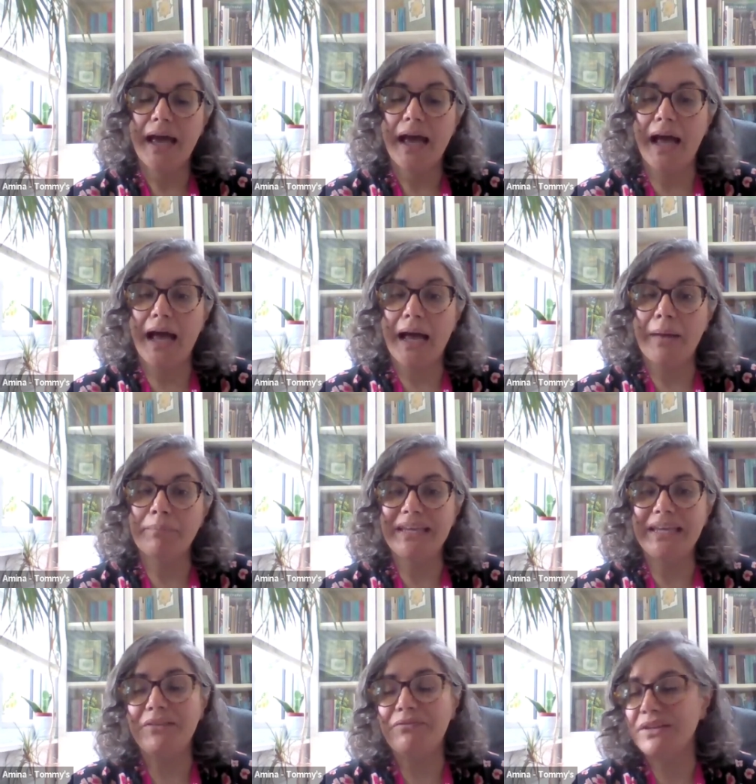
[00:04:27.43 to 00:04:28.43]

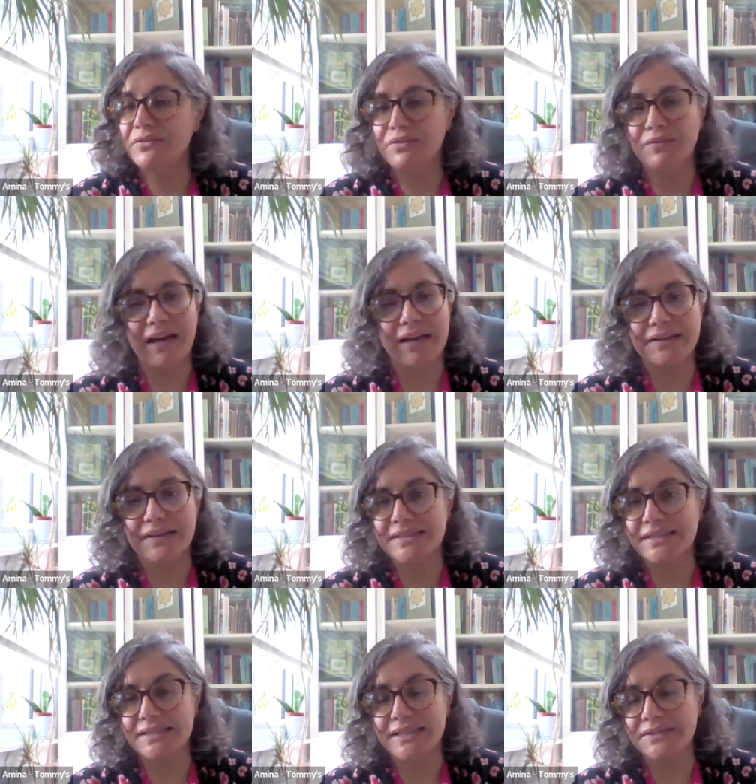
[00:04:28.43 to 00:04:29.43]
even if you've had a
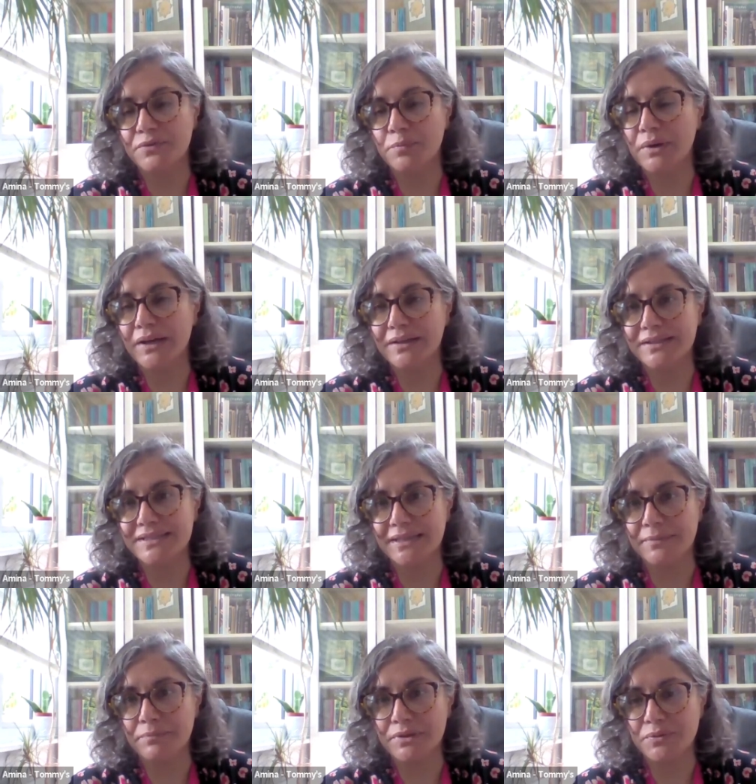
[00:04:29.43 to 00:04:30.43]
successful pregnancy
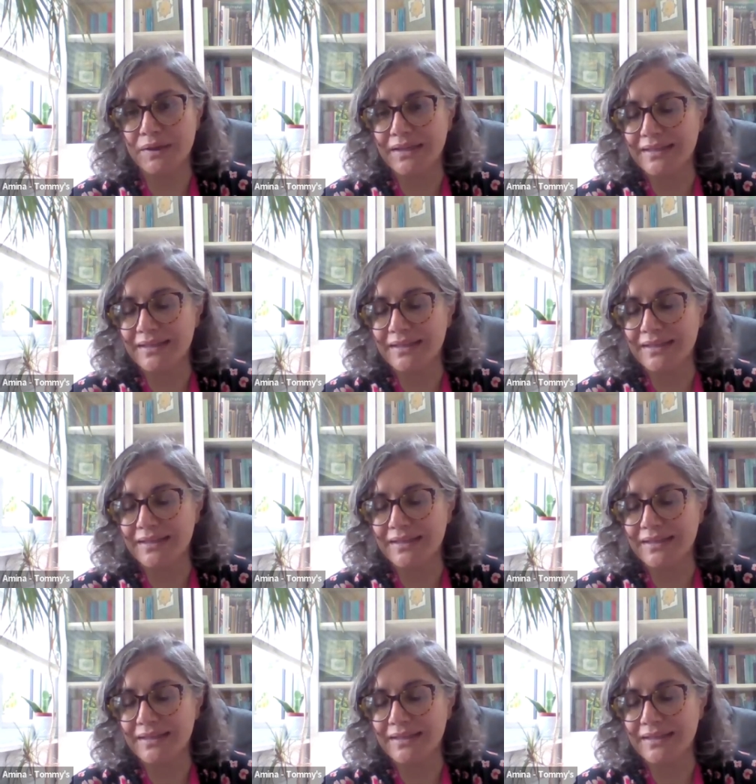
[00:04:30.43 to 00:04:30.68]
in between.